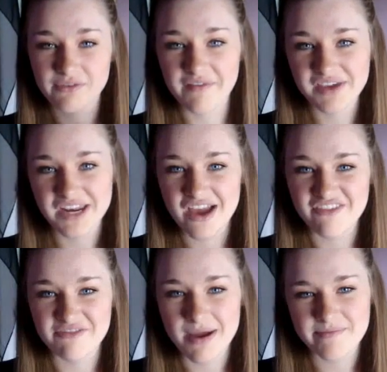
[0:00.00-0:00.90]

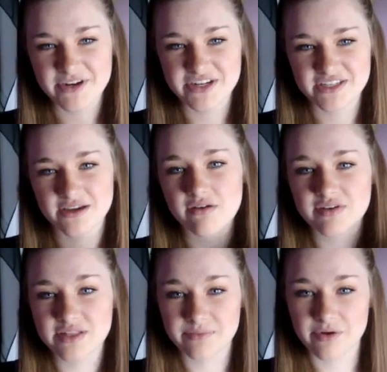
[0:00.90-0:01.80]
5ANF members, go
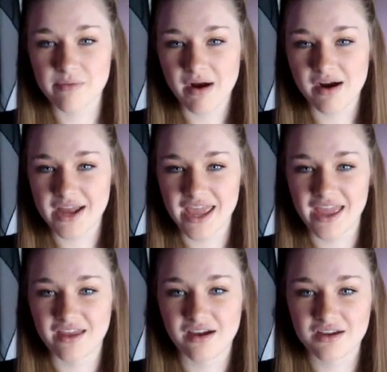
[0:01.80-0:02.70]
over to the Pro Board
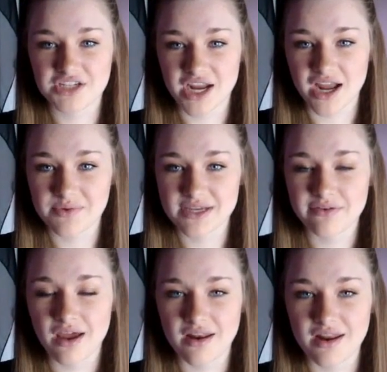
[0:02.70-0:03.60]
and check out what's
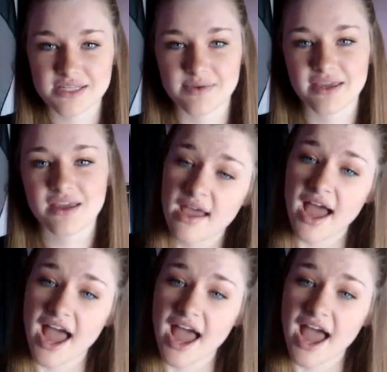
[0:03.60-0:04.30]
going on next week.